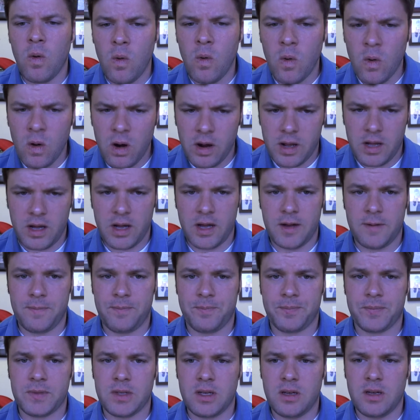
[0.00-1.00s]
Oregon.
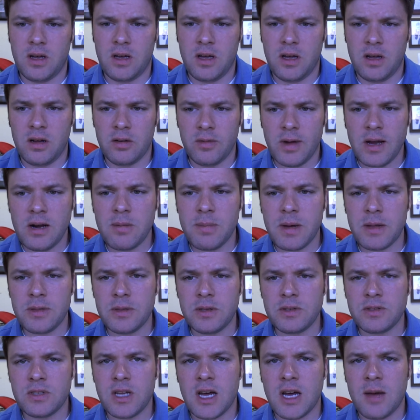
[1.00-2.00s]

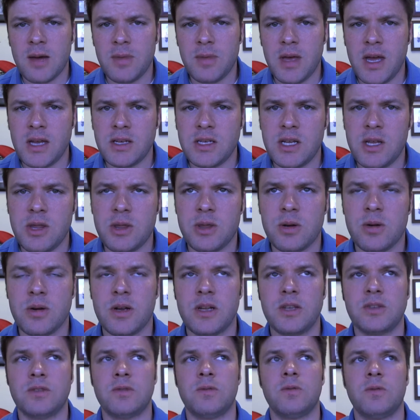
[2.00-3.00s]
about this time, the
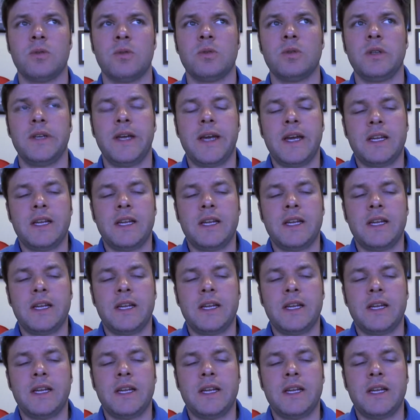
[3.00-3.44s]
1830s and early